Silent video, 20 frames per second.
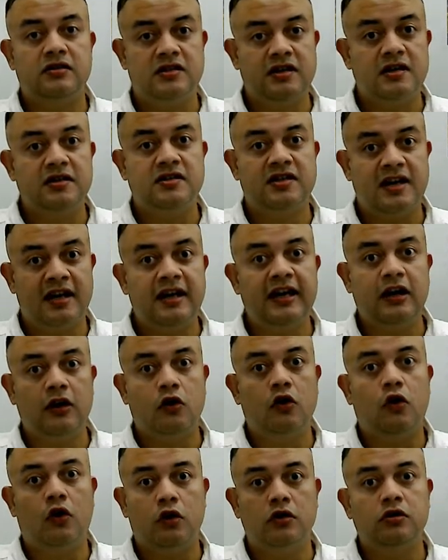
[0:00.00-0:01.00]
the genetic
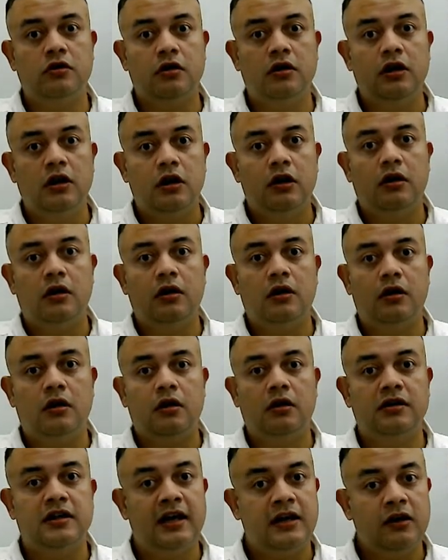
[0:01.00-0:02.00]
code,
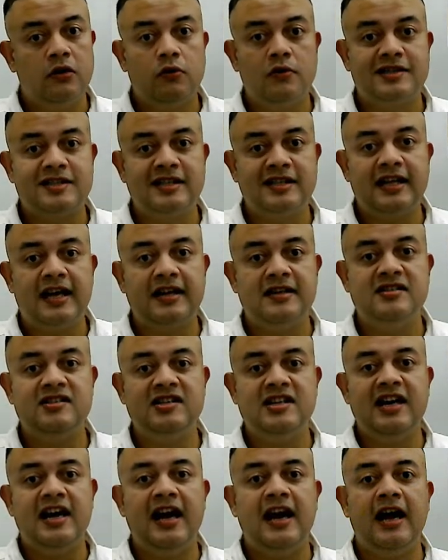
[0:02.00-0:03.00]
uh, then you will see that
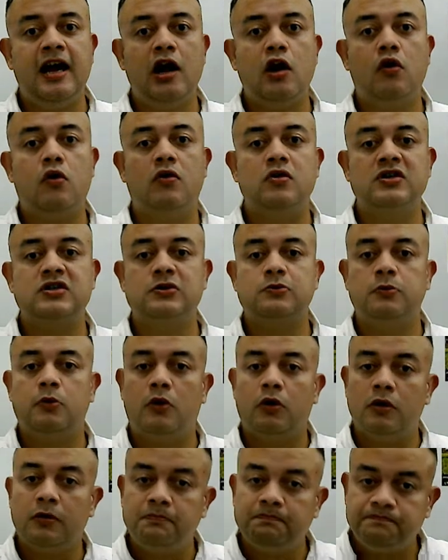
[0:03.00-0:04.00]
GAA codes
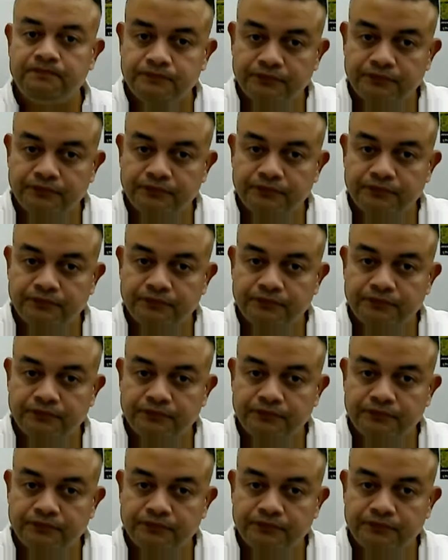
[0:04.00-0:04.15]
for,